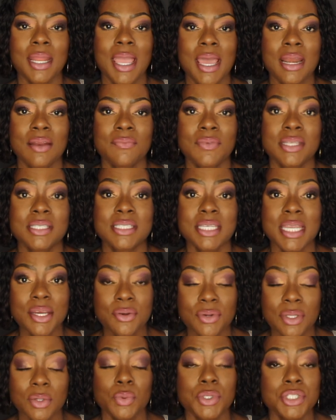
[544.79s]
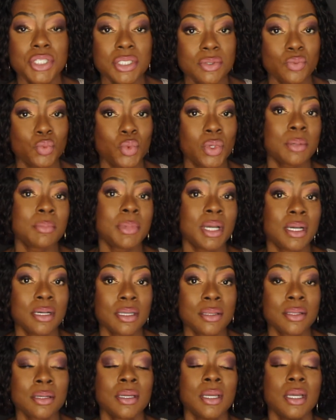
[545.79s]
out of integrity, which is one of my
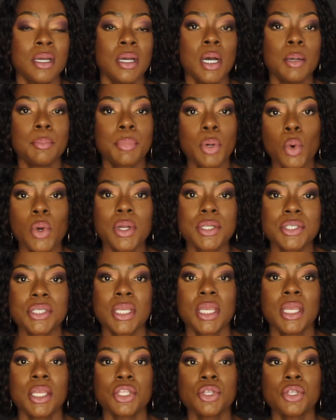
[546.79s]
other points.